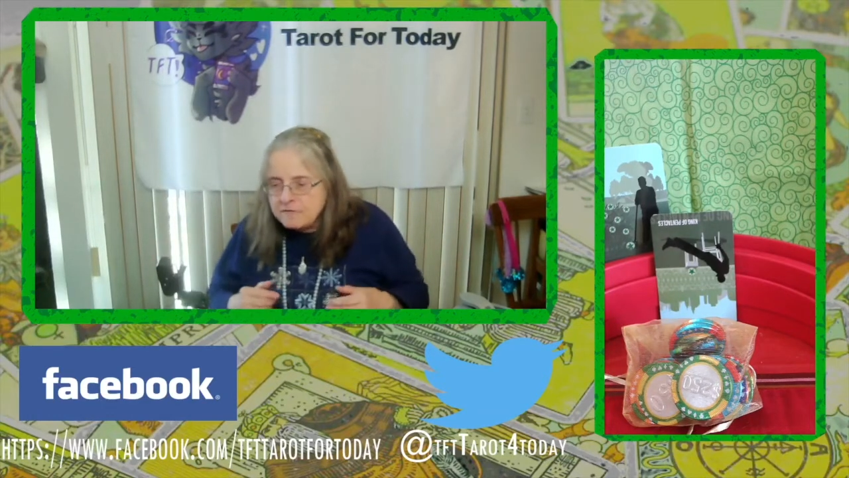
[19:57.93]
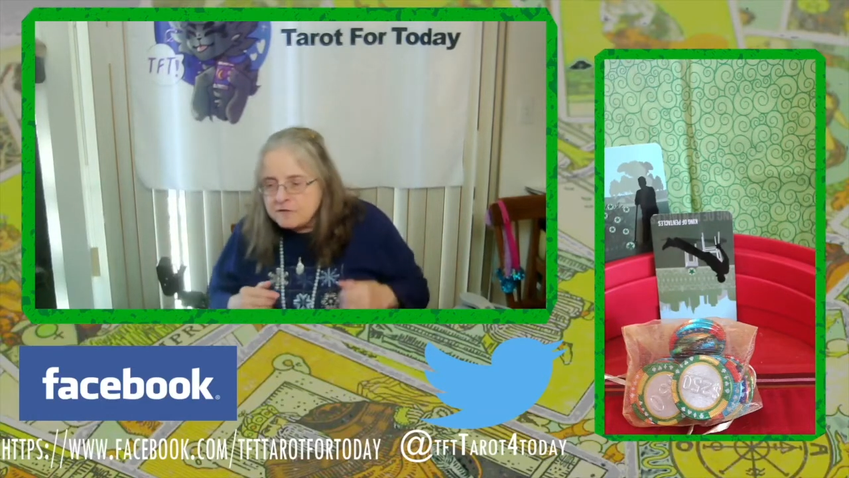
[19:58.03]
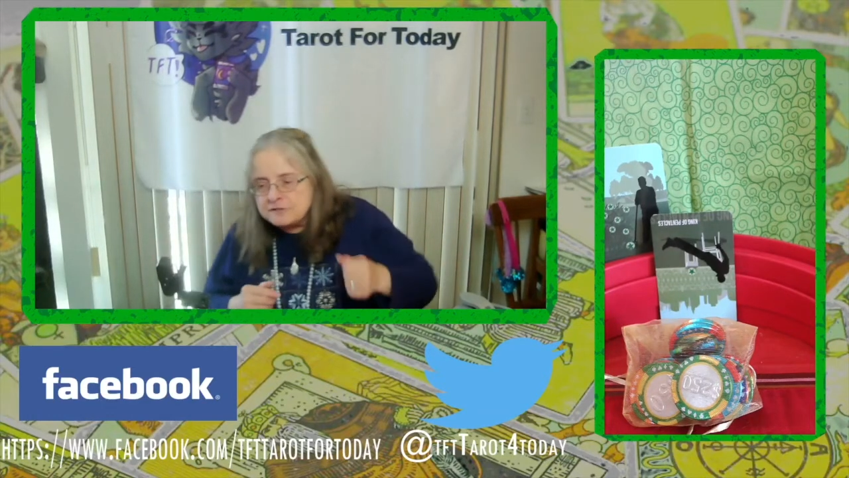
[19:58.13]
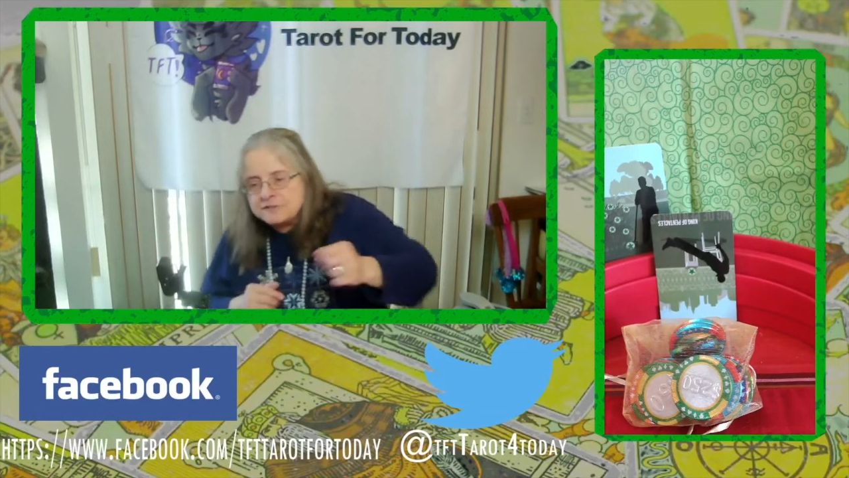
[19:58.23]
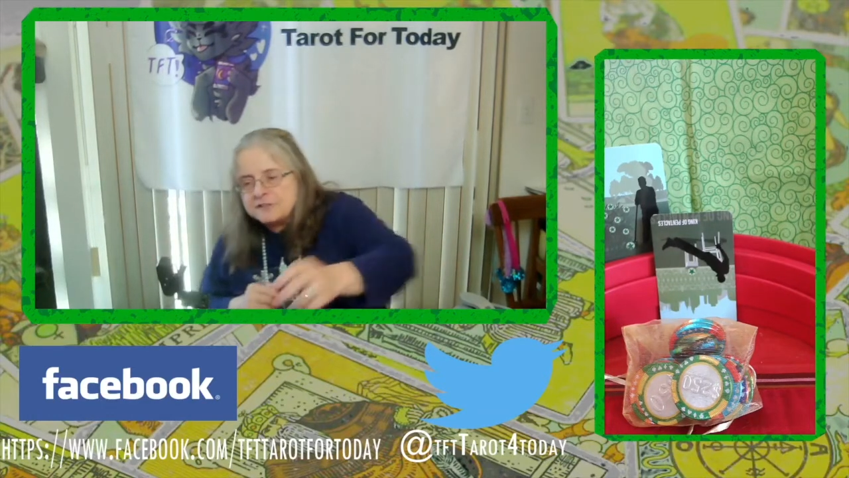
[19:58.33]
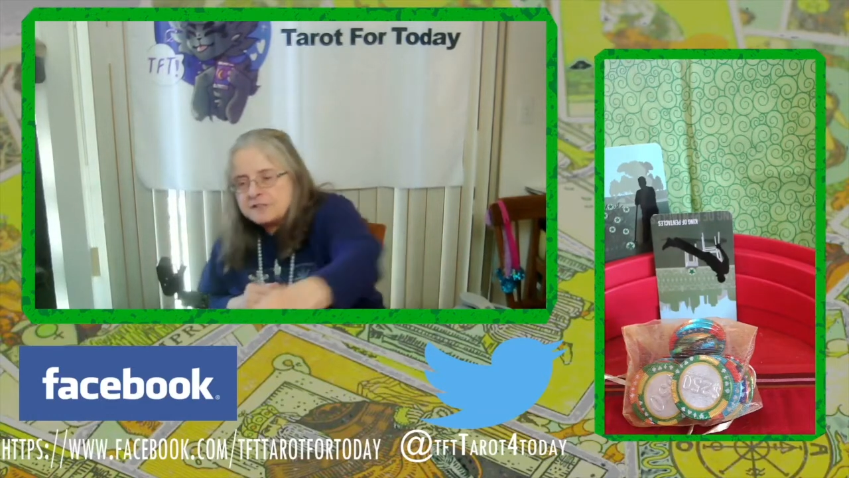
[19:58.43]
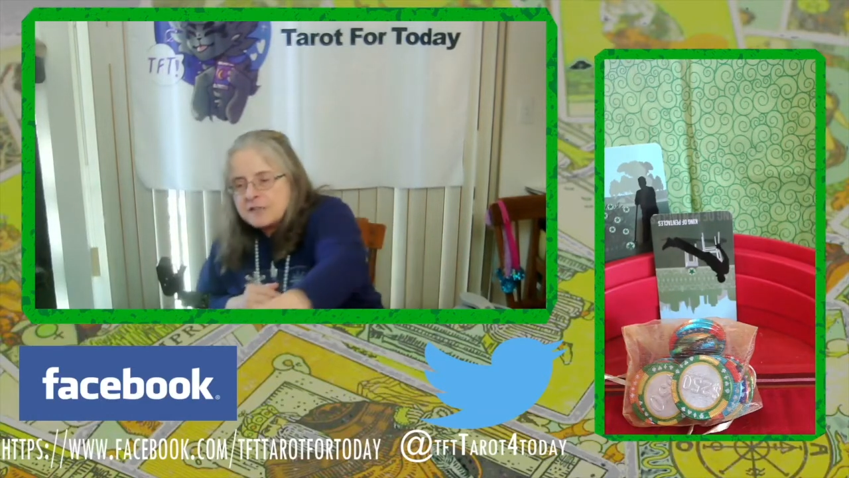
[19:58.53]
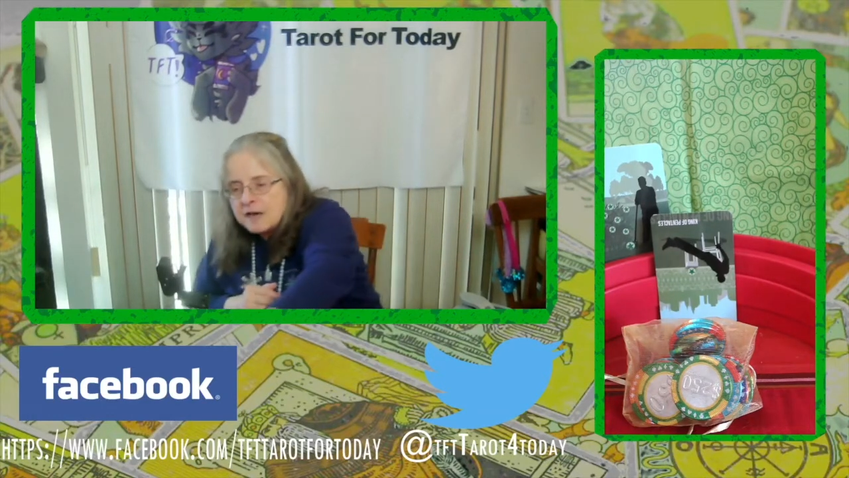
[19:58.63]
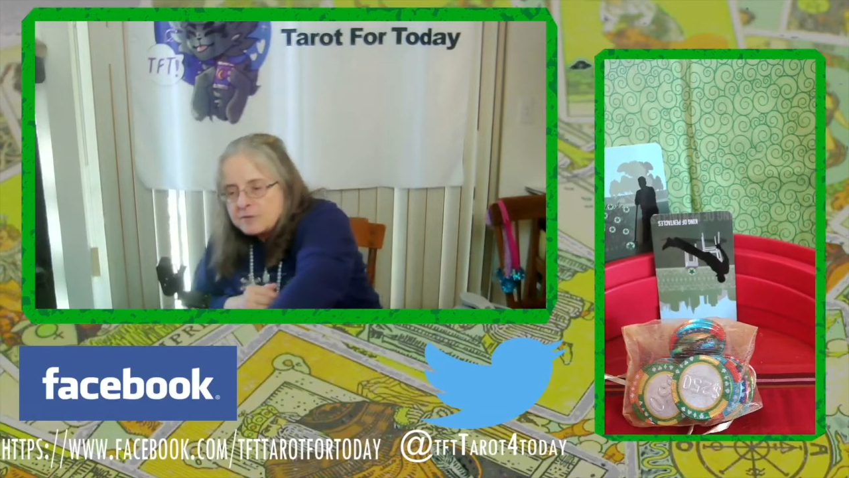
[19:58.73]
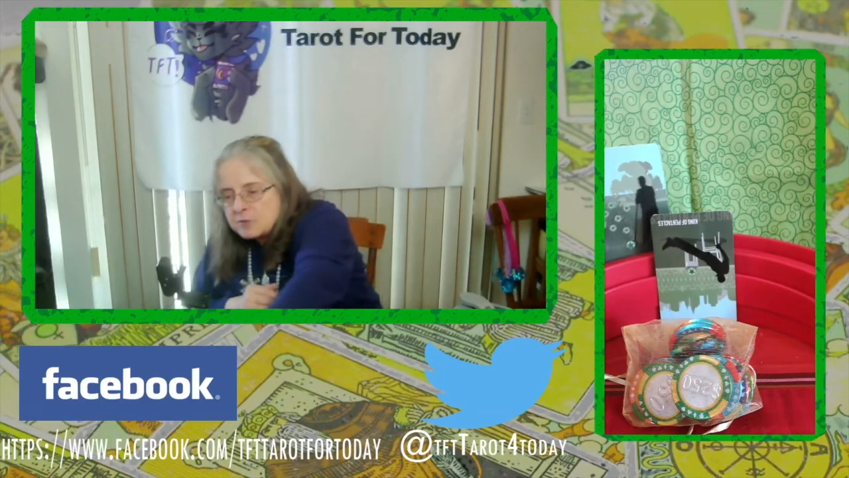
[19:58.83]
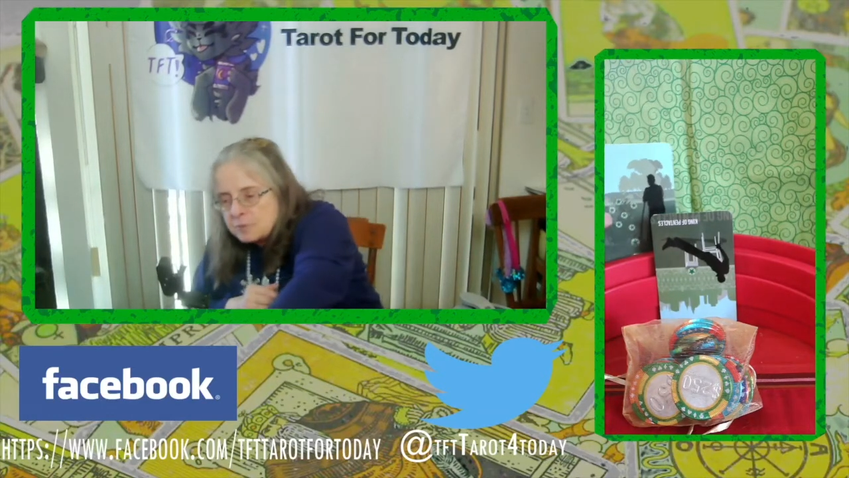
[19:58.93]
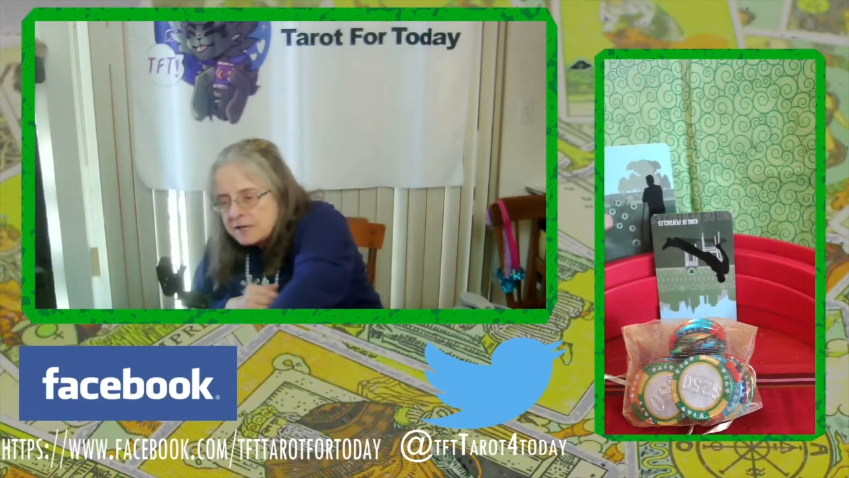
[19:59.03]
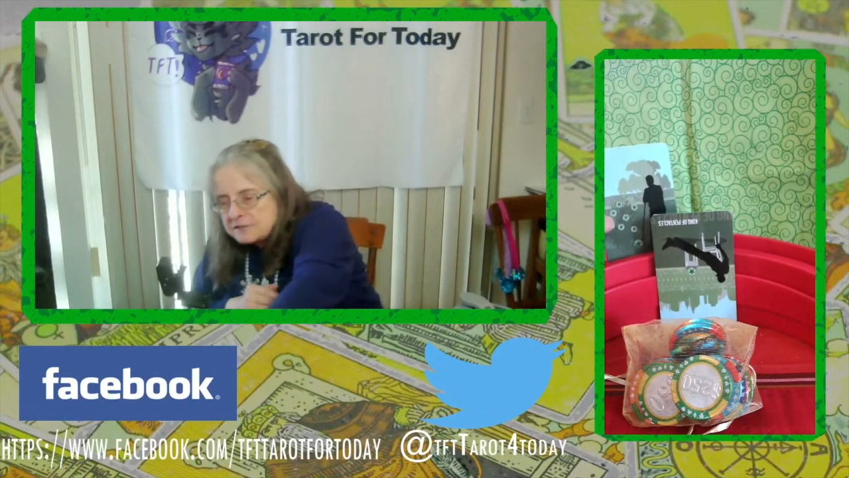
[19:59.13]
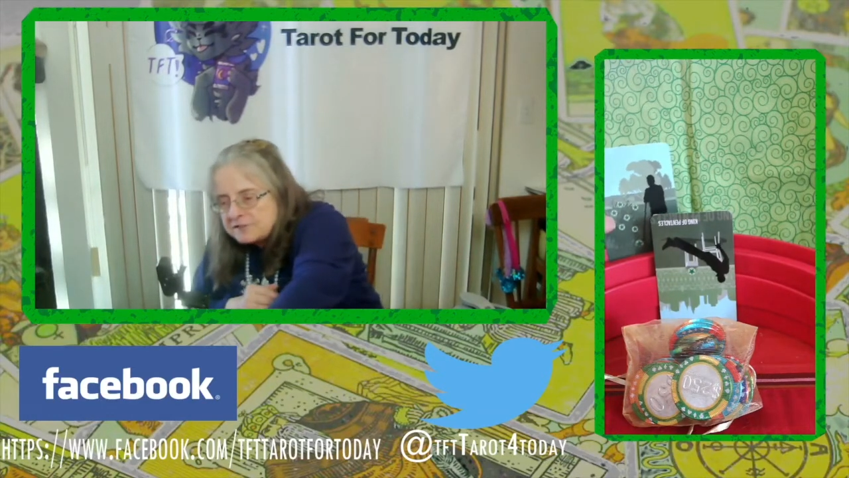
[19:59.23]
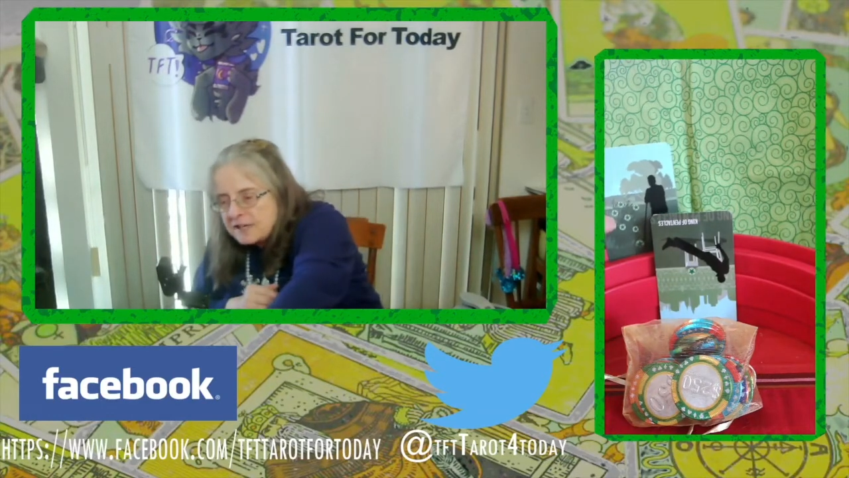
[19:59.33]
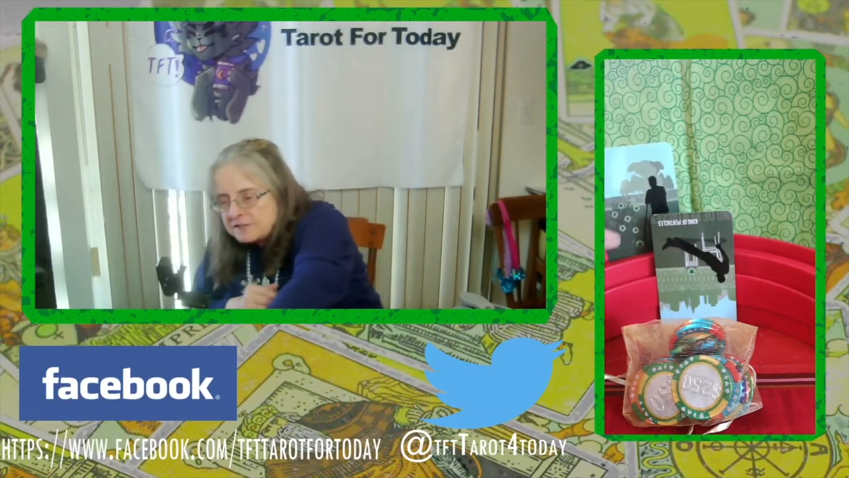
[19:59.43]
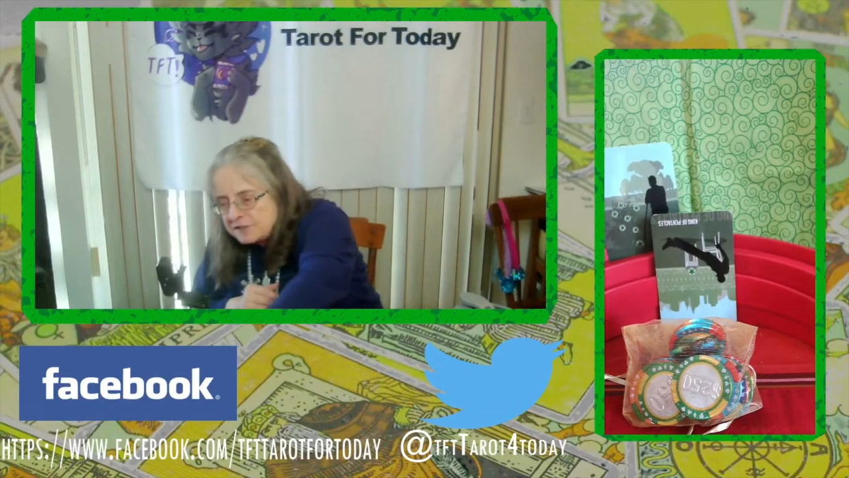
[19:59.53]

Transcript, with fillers: This is a time to reassess